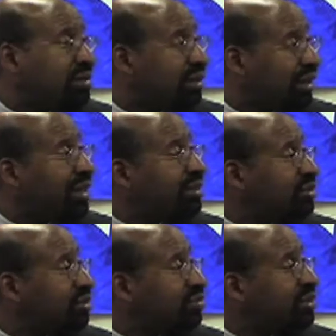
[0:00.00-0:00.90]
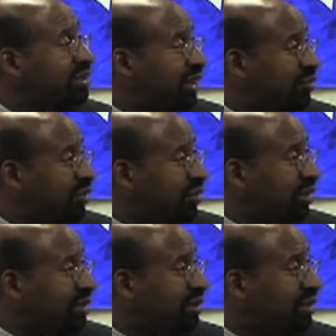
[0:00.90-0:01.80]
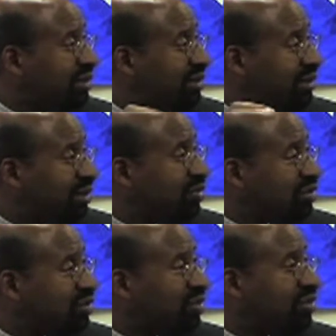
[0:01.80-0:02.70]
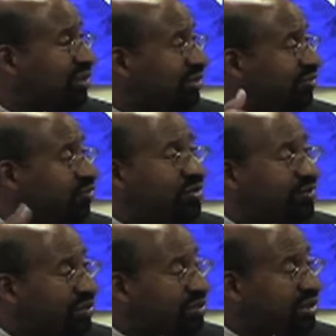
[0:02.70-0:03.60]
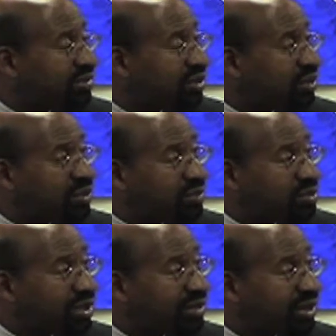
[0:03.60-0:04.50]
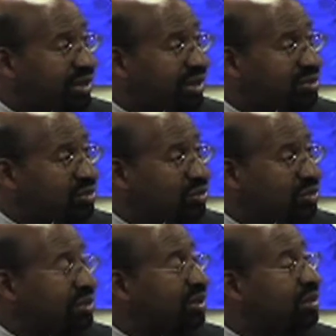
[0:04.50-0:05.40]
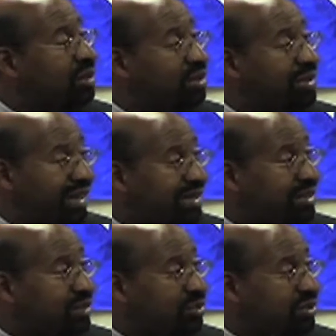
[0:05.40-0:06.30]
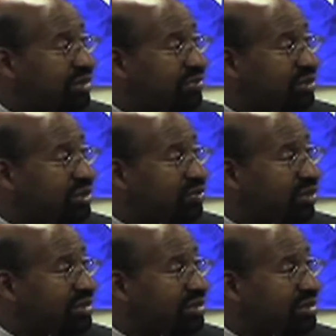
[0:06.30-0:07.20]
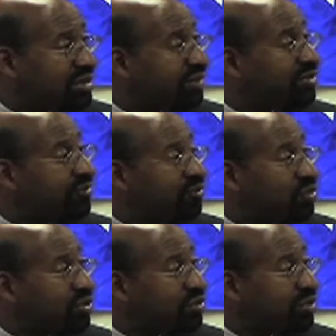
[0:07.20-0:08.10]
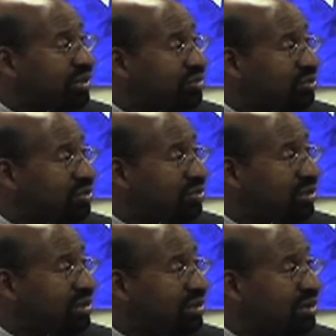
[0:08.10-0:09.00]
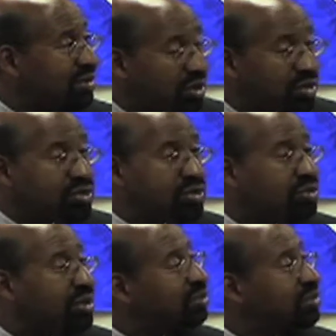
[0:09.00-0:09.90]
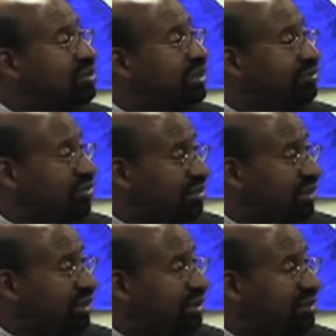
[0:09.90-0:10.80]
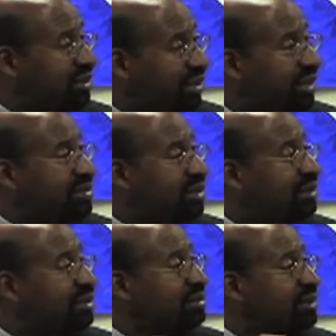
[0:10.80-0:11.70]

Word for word: the college degree attainment rate. As I mentioned earlier, 45% of our young people dropping out of high school, only 18% of our city residents having a four-year bachelor's degree. Those two numbers have to change, and they tell,